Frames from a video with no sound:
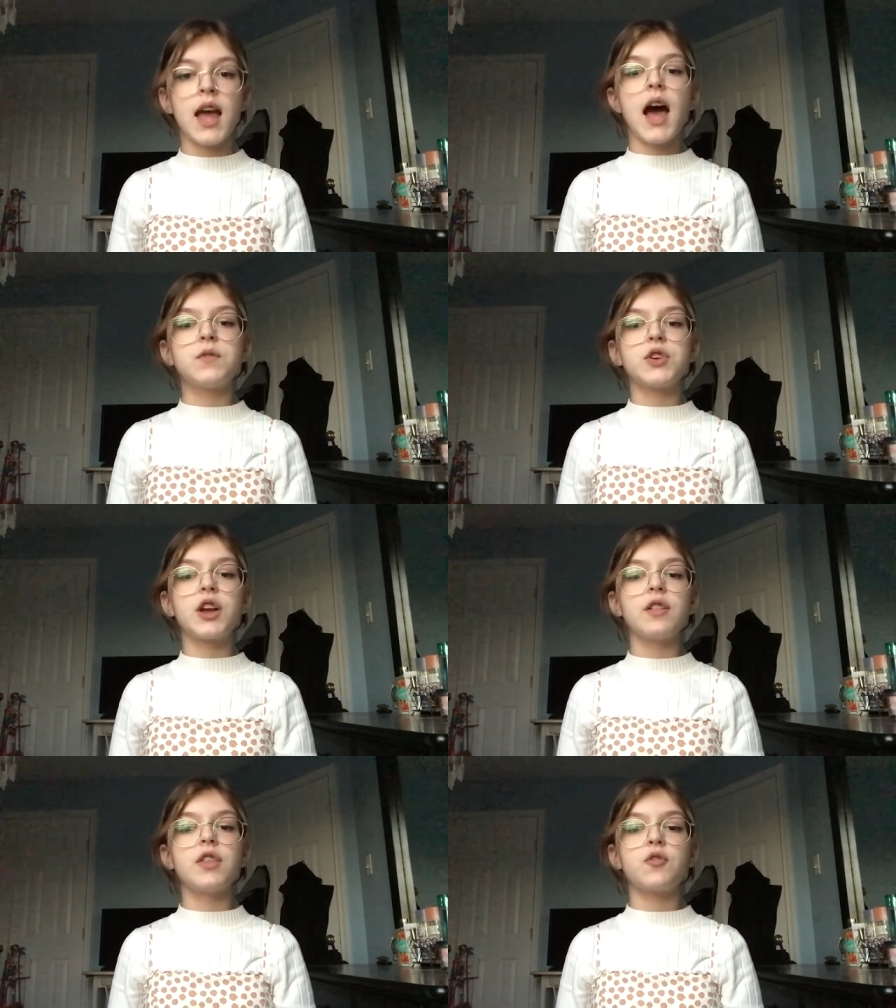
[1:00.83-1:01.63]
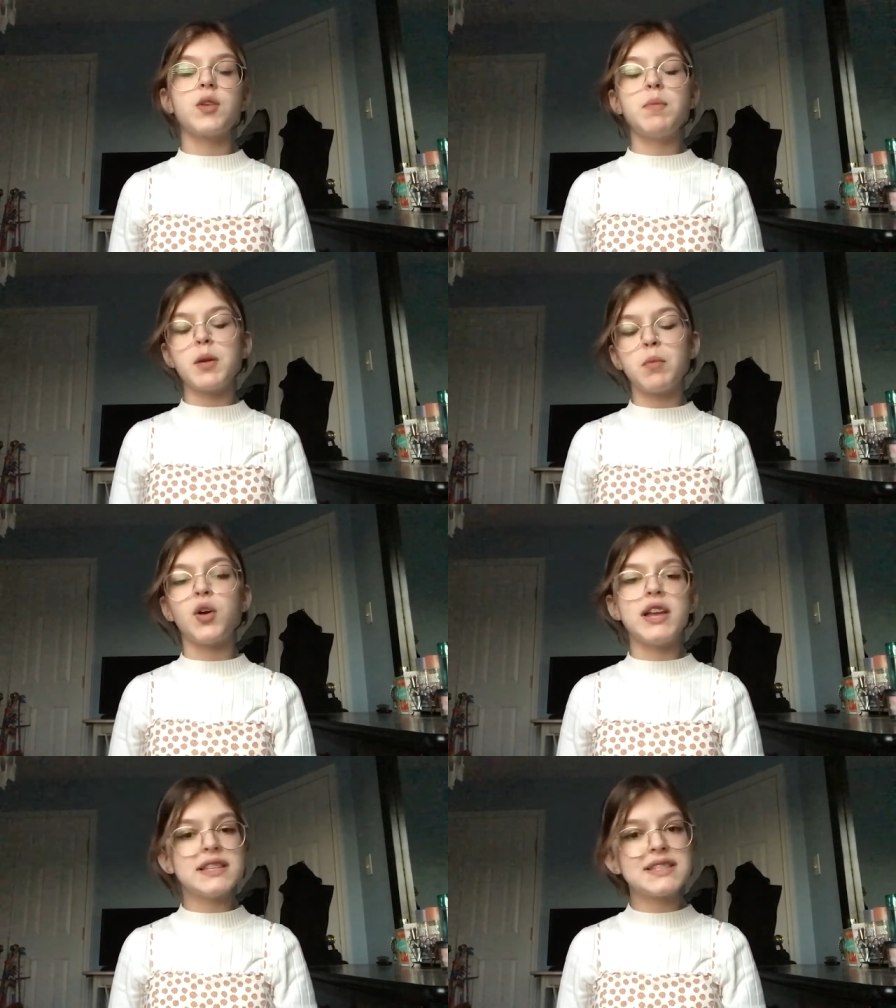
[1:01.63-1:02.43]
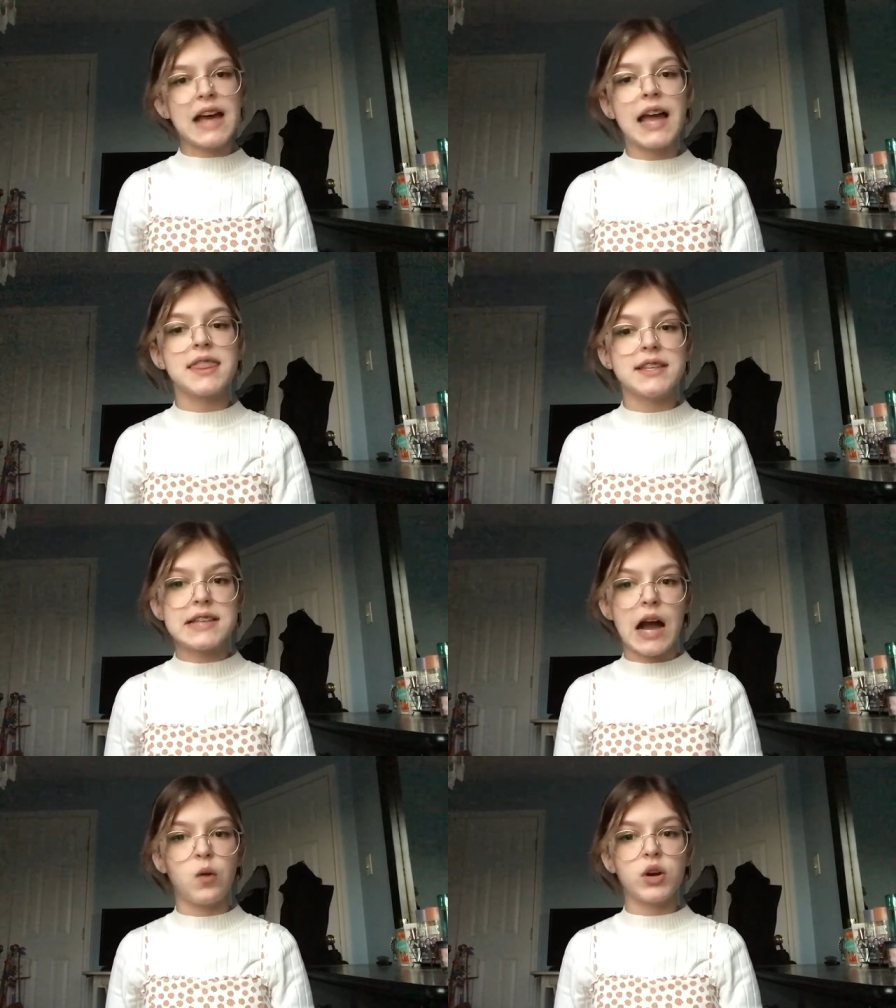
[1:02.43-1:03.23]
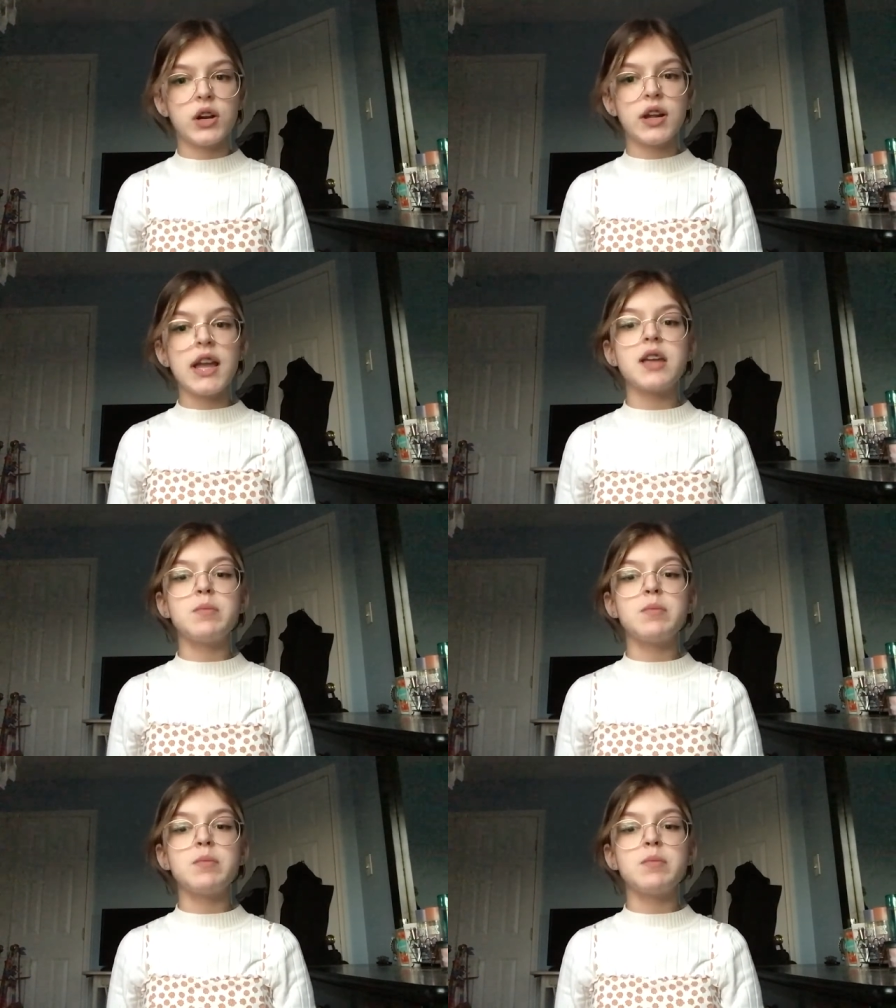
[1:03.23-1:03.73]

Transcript: After killing three people inside the tower, he